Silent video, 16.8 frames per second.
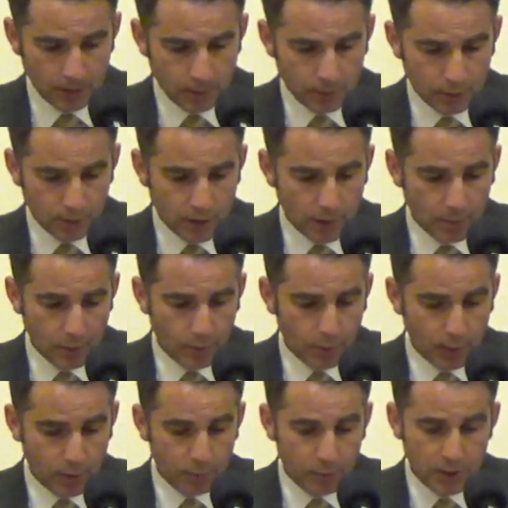to come
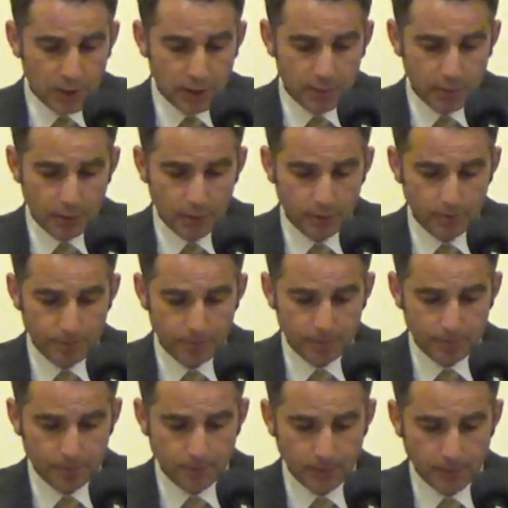upon people
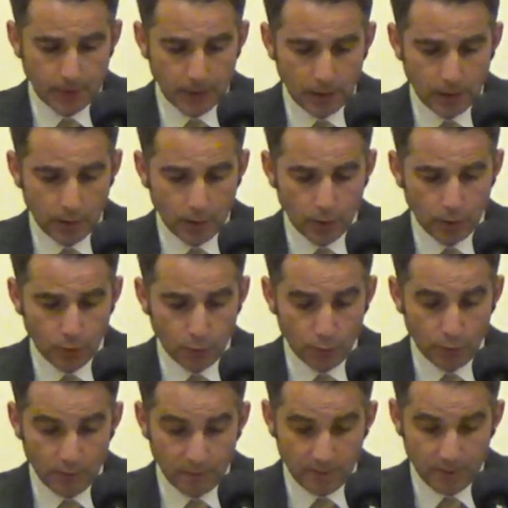
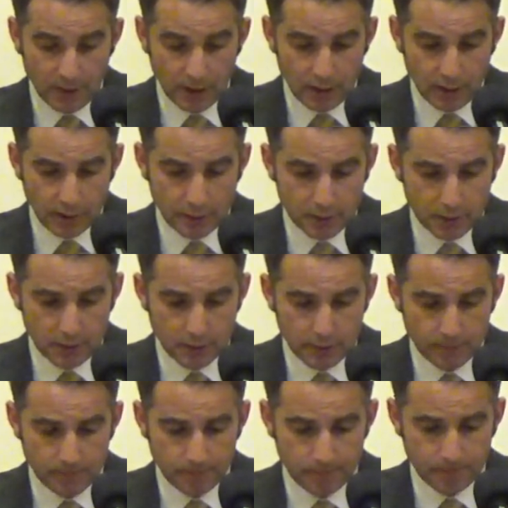who invade
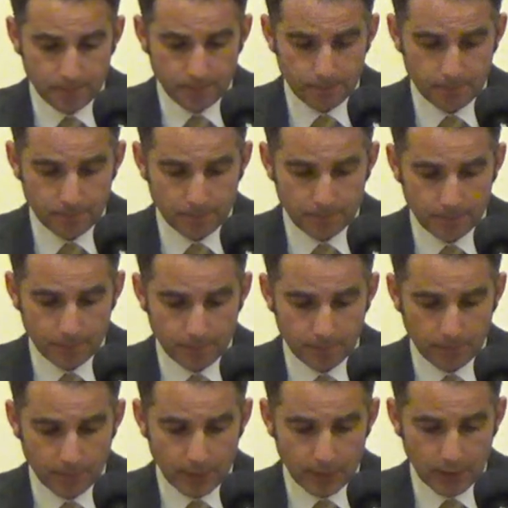us.
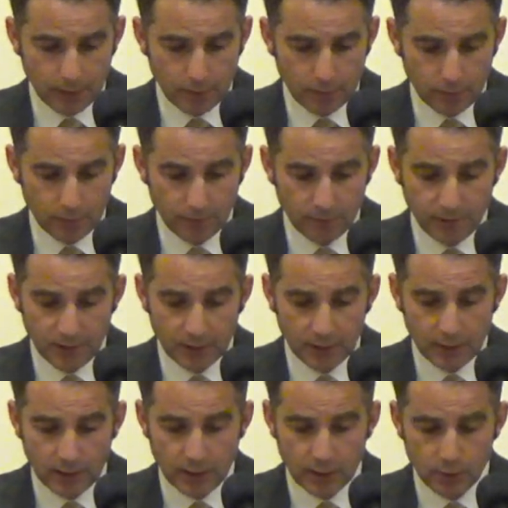Though the
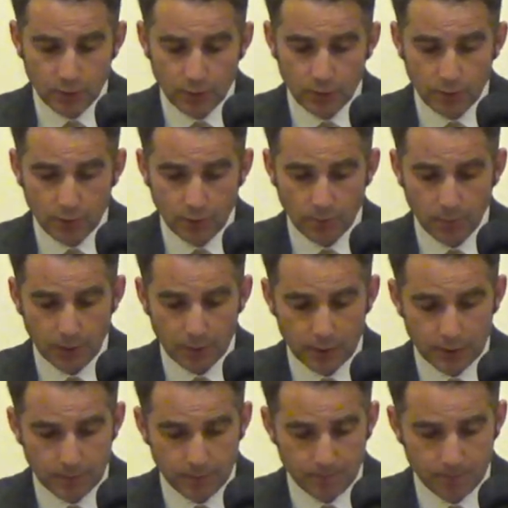fig tree should not
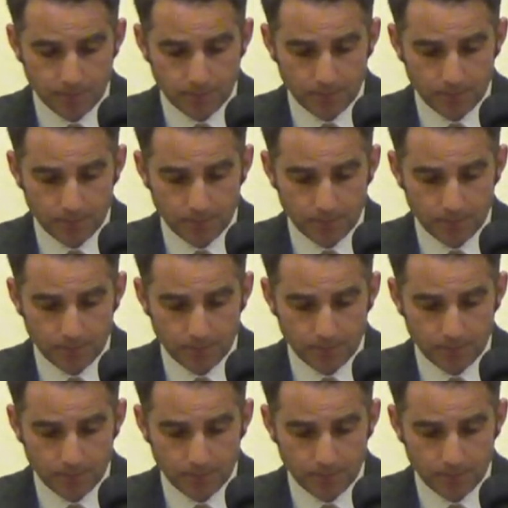blossom,